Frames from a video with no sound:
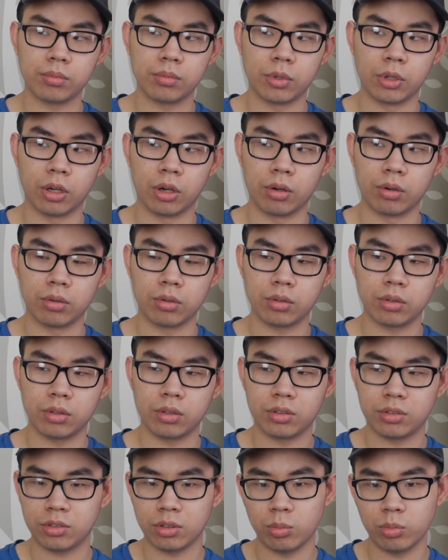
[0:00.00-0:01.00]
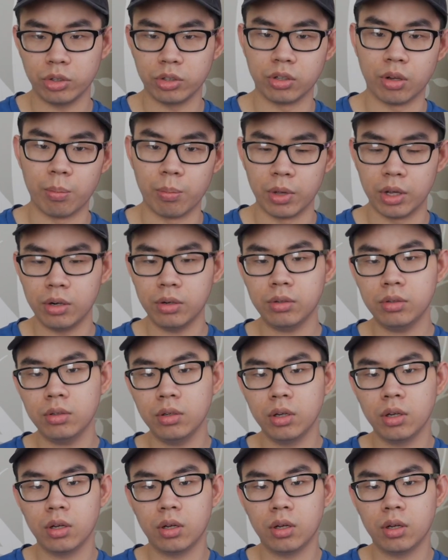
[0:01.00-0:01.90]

you know, somewhere in the middle